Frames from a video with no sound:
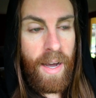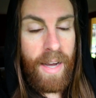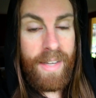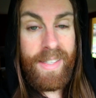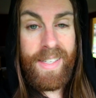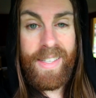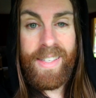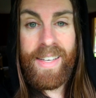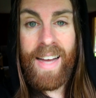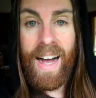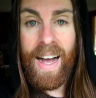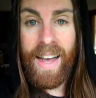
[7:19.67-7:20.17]
I
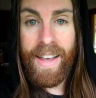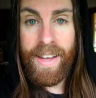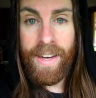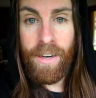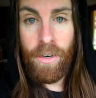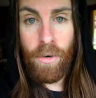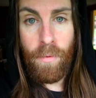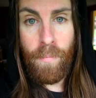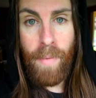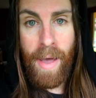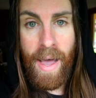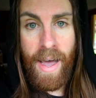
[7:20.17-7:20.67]
did not
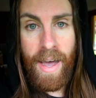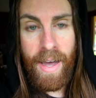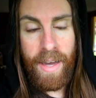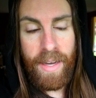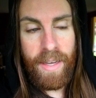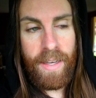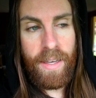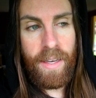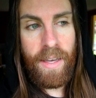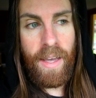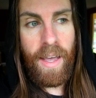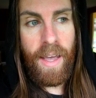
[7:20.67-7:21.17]
hear
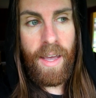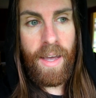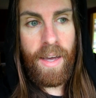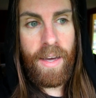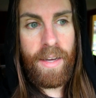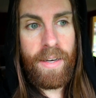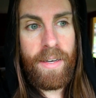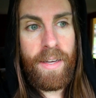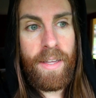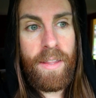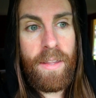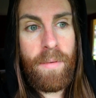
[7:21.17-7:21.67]
back,
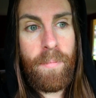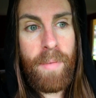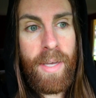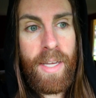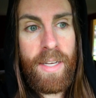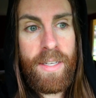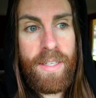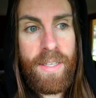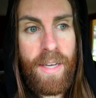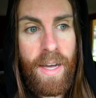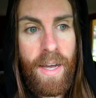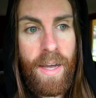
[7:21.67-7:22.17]
and in the
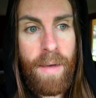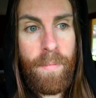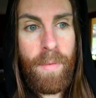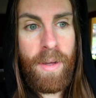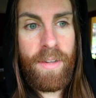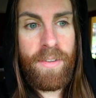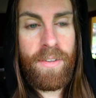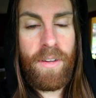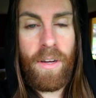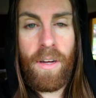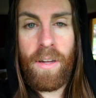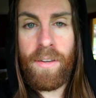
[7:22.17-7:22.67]
meantime I
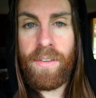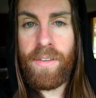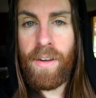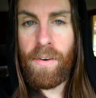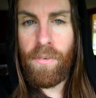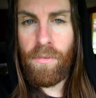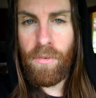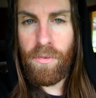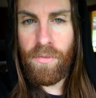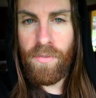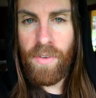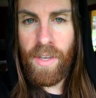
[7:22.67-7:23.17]
saw
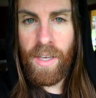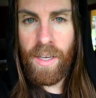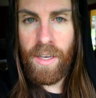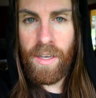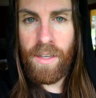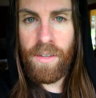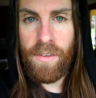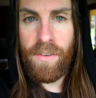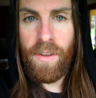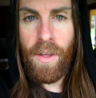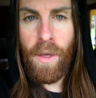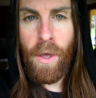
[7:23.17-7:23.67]
several
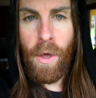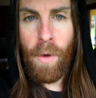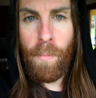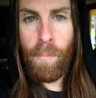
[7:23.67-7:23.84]
vegans